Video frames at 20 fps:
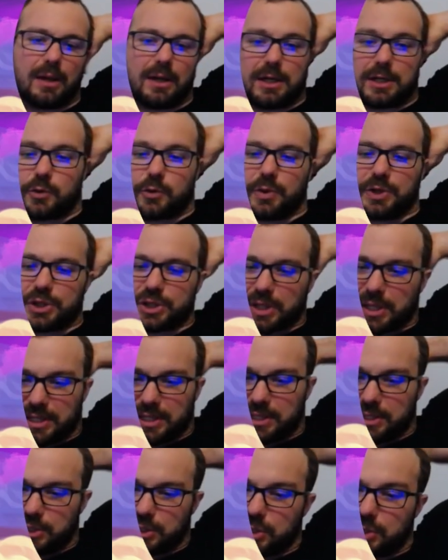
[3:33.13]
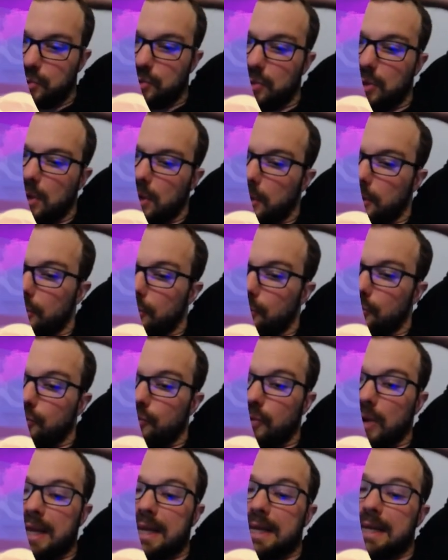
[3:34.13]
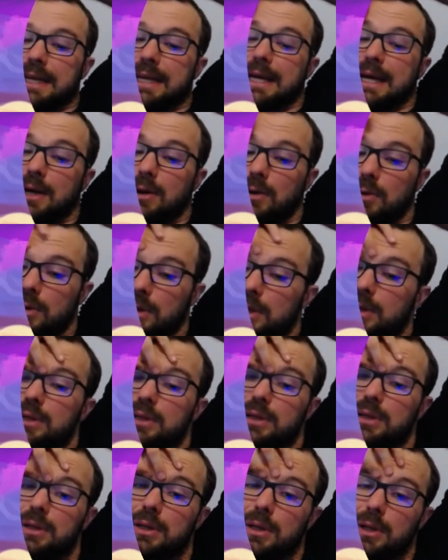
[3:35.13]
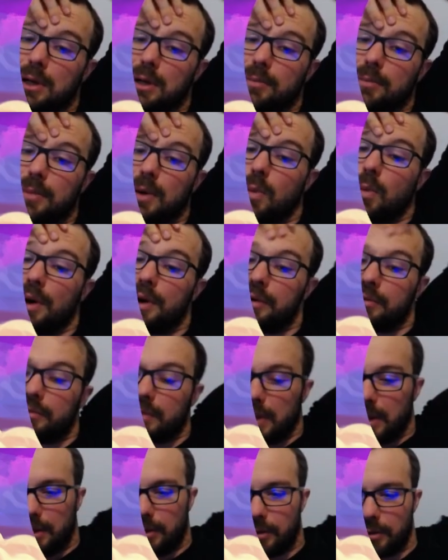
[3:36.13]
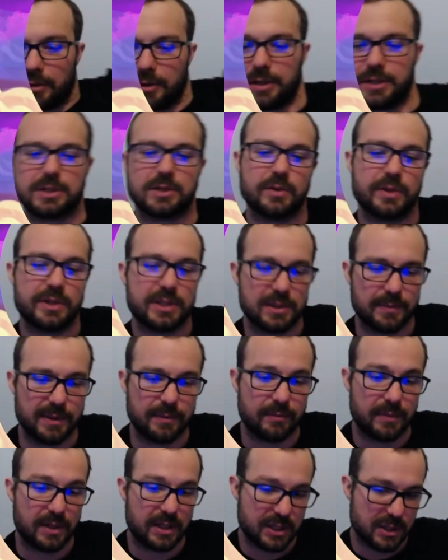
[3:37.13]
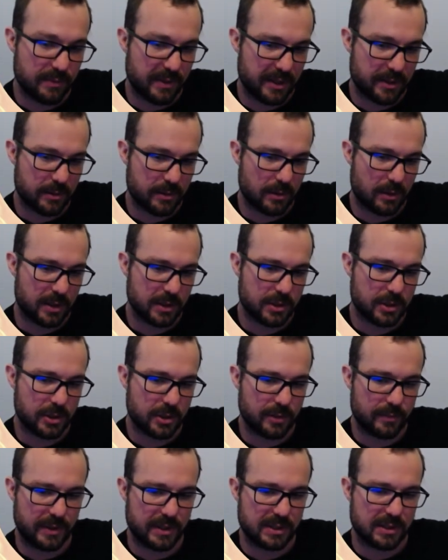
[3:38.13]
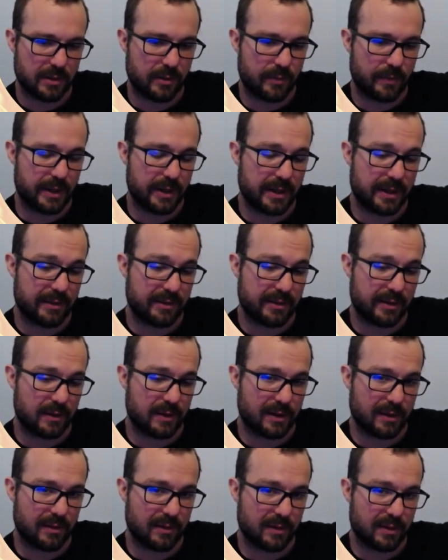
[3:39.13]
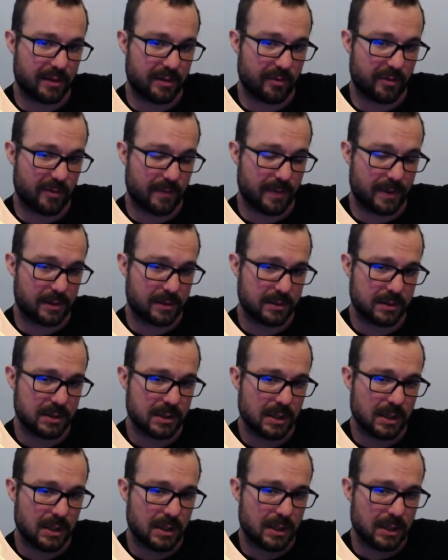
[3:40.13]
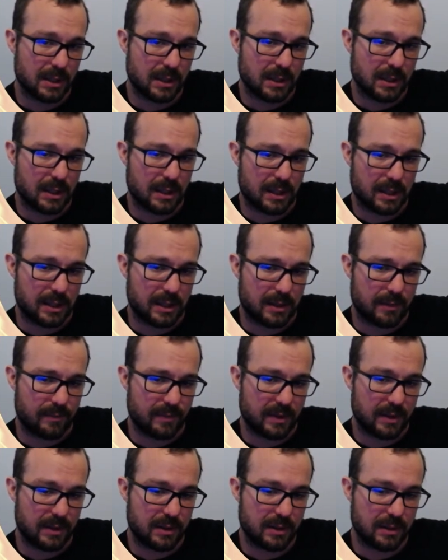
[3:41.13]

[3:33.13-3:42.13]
Twin Shot is stronger right now, but Wand of Anger is going to be much better long term because I'm going to be casting lots and lots of spells. But